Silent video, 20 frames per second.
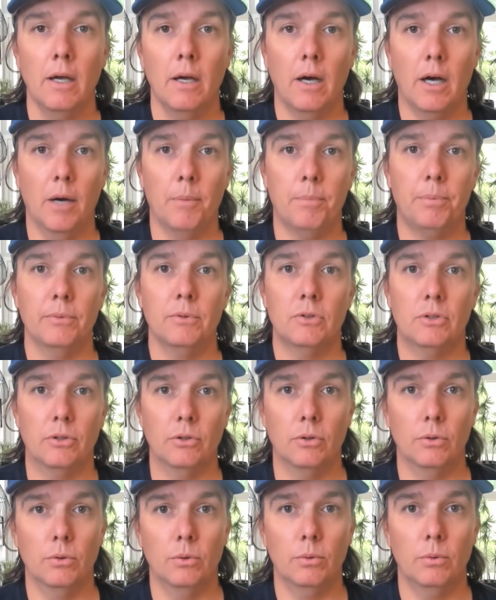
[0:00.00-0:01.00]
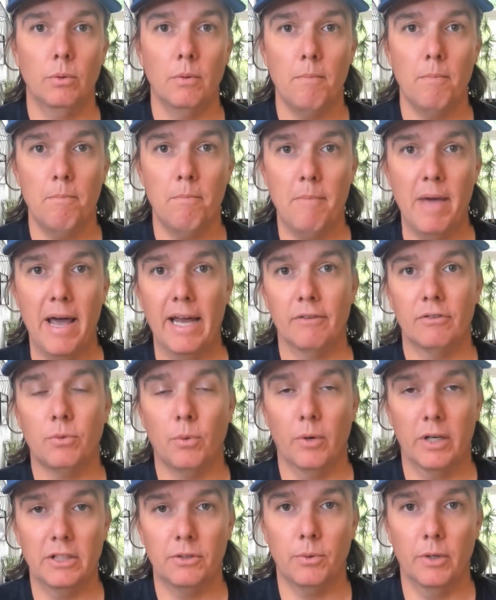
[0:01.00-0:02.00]
up to May of
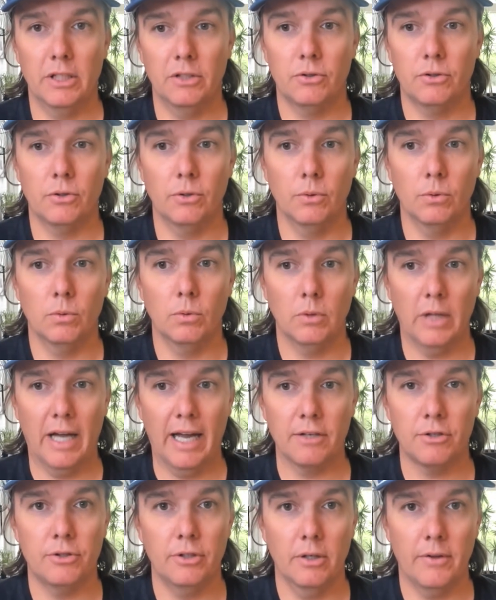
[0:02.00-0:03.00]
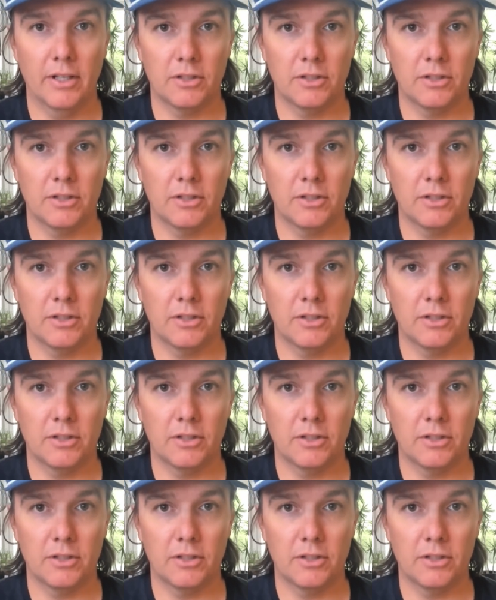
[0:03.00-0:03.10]
2022 last year.